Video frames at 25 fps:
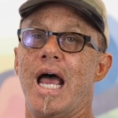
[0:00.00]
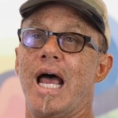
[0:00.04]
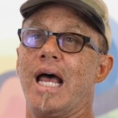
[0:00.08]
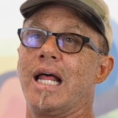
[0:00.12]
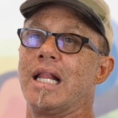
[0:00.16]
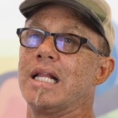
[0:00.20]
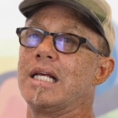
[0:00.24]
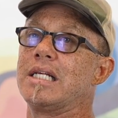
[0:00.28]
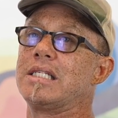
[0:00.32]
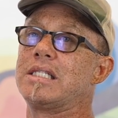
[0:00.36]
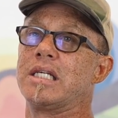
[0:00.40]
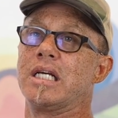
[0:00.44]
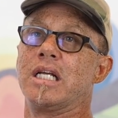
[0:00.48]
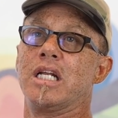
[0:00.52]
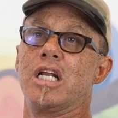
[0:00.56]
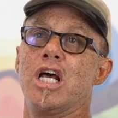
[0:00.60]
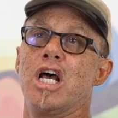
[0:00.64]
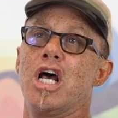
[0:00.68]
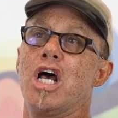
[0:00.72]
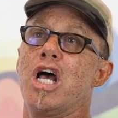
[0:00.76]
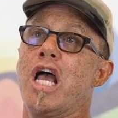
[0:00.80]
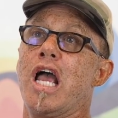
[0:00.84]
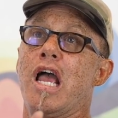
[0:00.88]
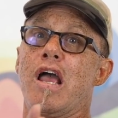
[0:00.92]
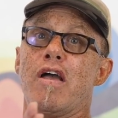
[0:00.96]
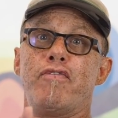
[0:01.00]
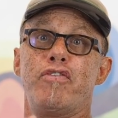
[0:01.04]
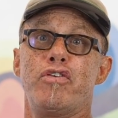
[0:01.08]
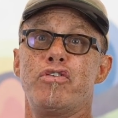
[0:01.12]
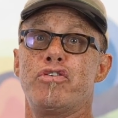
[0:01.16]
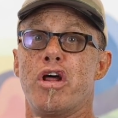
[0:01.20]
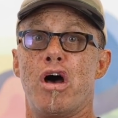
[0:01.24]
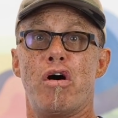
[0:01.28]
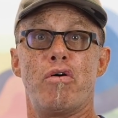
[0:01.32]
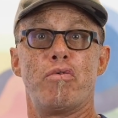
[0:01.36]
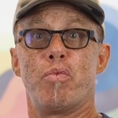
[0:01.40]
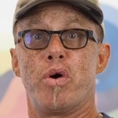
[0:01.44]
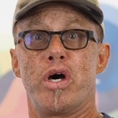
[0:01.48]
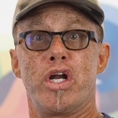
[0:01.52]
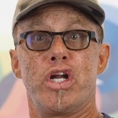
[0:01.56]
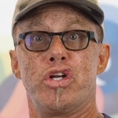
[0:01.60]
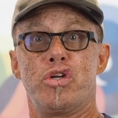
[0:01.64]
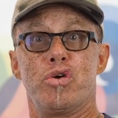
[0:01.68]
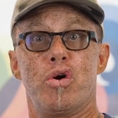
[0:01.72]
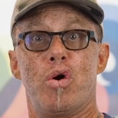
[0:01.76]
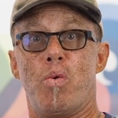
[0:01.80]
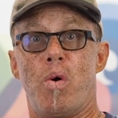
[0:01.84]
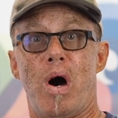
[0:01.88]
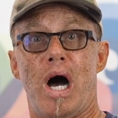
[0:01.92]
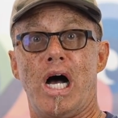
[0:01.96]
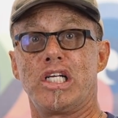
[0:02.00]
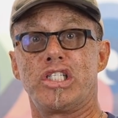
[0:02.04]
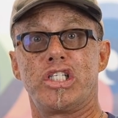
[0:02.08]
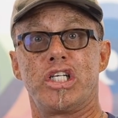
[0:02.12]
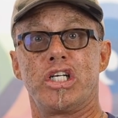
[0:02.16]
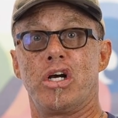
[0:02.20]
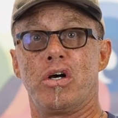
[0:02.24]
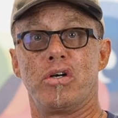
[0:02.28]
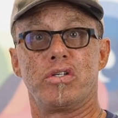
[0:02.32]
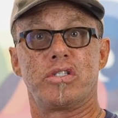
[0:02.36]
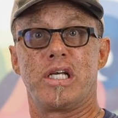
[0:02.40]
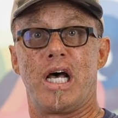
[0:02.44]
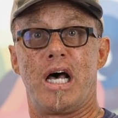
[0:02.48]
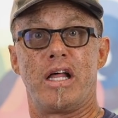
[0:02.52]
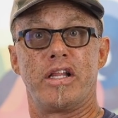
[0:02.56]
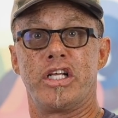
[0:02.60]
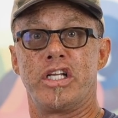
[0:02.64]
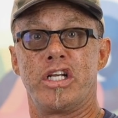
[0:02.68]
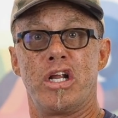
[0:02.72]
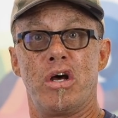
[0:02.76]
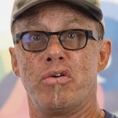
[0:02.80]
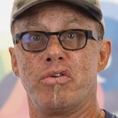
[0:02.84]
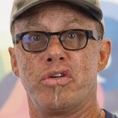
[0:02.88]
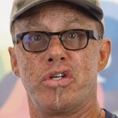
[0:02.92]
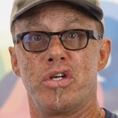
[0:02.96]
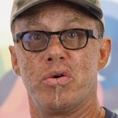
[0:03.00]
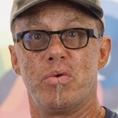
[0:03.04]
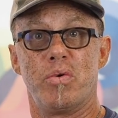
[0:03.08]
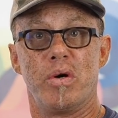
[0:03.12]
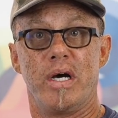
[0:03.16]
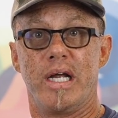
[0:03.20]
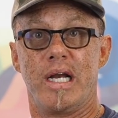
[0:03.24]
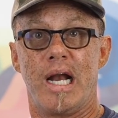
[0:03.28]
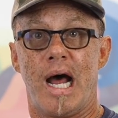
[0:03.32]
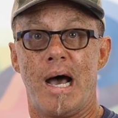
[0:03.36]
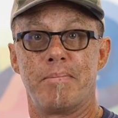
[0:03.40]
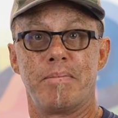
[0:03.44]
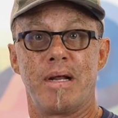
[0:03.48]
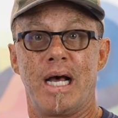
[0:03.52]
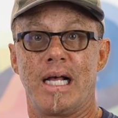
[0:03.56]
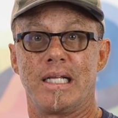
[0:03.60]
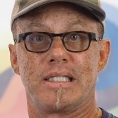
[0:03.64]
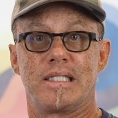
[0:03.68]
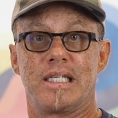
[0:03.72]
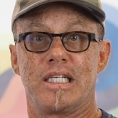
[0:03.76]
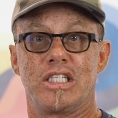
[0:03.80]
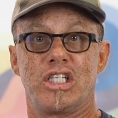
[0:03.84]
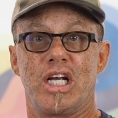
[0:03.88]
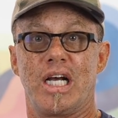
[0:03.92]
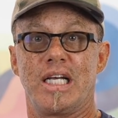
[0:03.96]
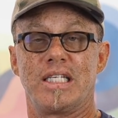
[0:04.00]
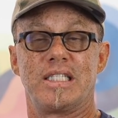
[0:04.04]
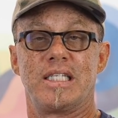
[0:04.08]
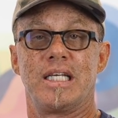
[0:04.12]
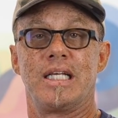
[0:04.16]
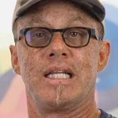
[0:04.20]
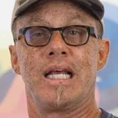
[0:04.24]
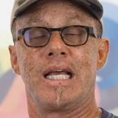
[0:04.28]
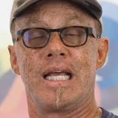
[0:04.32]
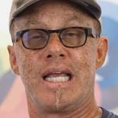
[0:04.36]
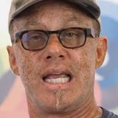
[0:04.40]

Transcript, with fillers: And listen, if you don't want to do a wash and go style, then don't do it. I'm not suggesting